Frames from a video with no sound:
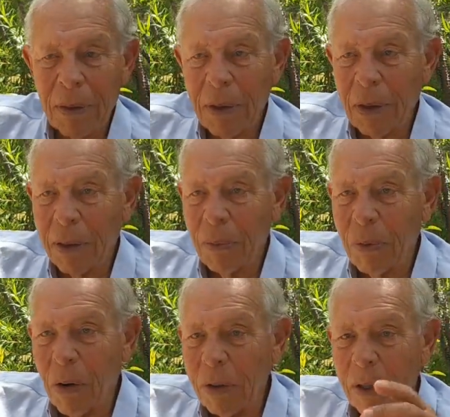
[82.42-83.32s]
it
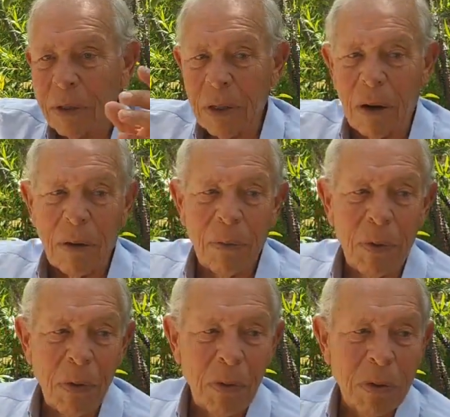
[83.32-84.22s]
broadens our
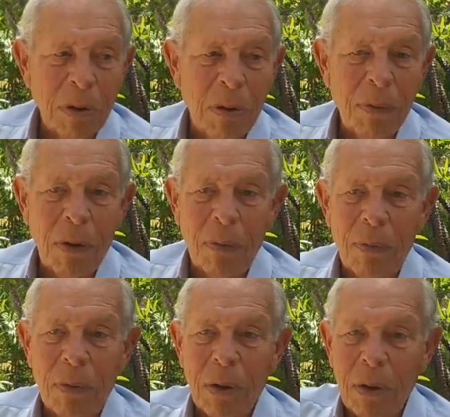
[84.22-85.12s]
views of, of
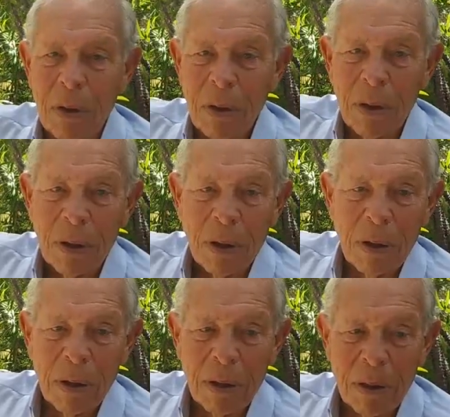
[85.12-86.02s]

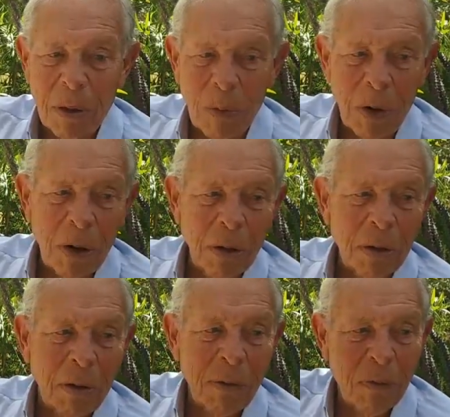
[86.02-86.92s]
uh, the
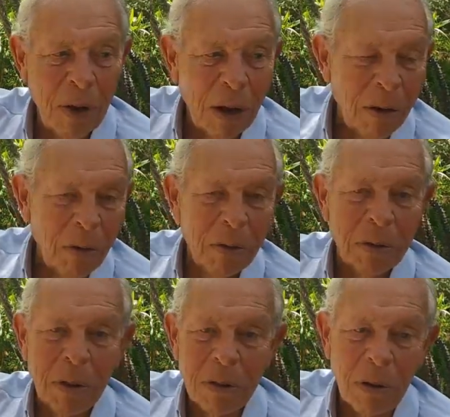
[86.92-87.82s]
world, of
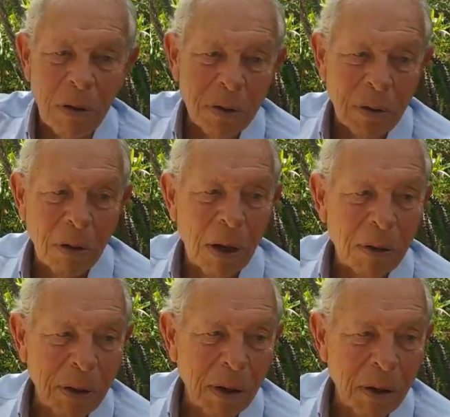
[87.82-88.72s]
values, and so on. So
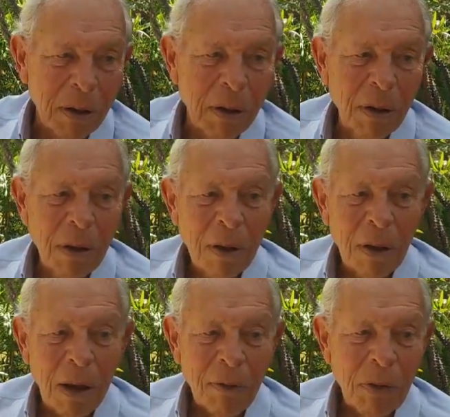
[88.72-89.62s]
I think
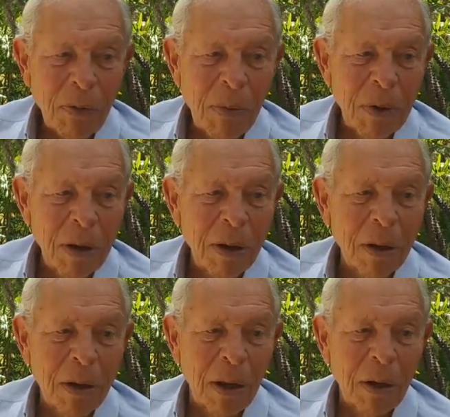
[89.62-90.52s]
every family
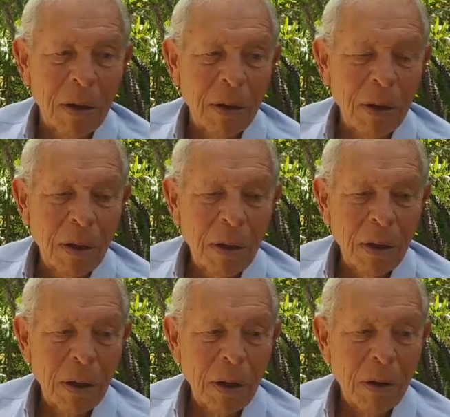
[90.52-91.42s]
can
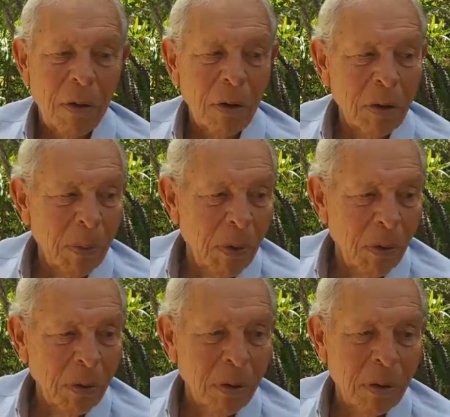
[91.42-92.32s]
uh,
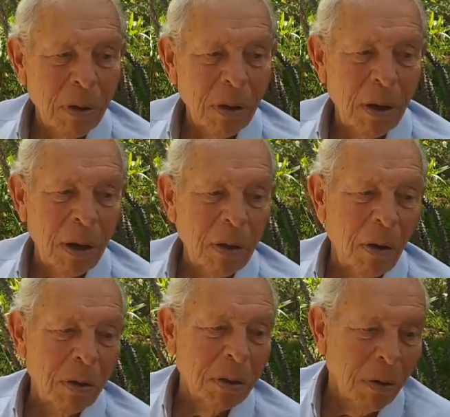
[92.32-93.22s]
contribute and
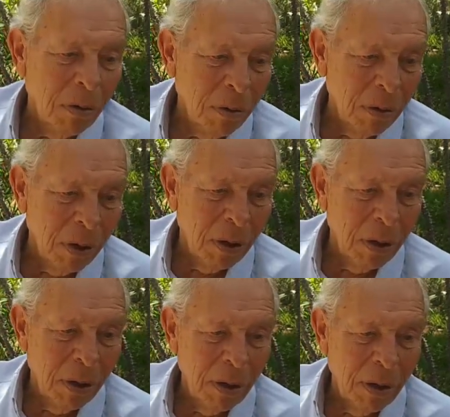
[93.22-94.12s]
also
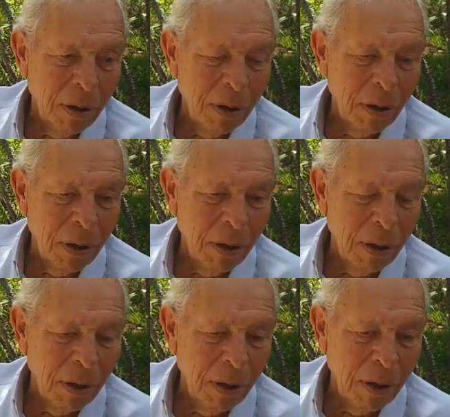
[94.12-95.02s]
uh,
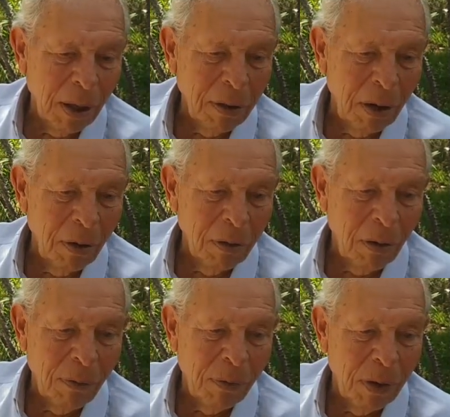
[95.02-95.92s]
uh, get a lot of